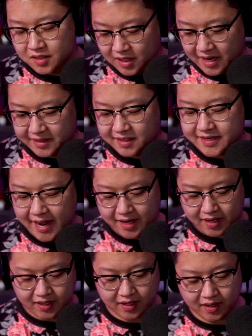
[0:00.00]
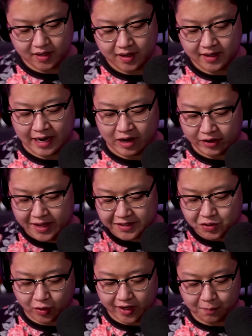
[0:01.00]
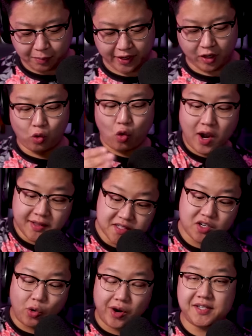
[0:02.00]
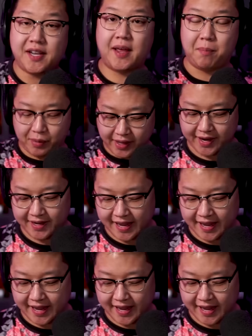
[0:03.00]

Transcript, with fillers: Select the deck. Now that's ready. Player 1's going to hit play